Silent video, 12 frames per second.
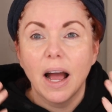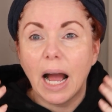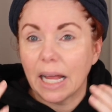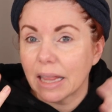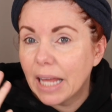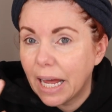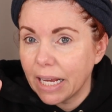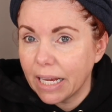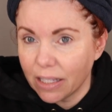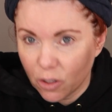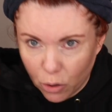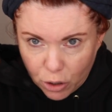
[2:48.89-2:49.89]
I let
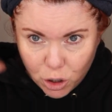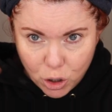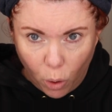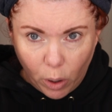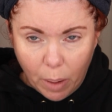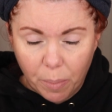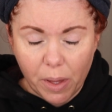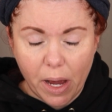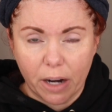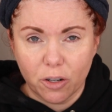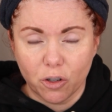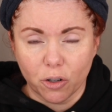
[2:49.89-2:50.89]
it sort of soak up the
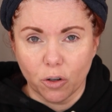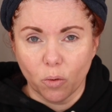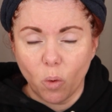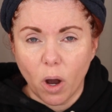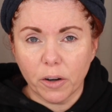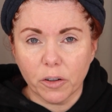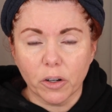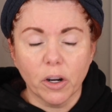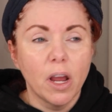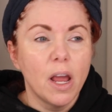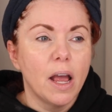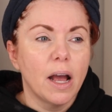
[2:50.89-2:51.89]
extra water,
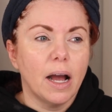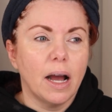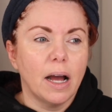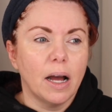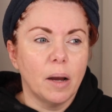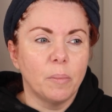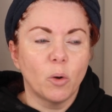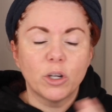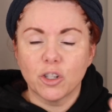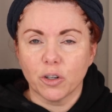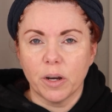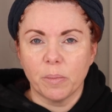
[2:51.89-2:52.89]

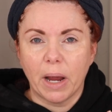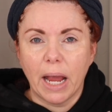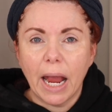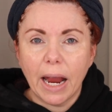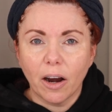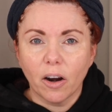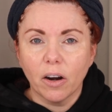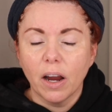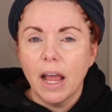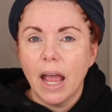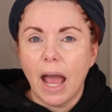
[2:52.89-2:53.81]
moisture in my hair.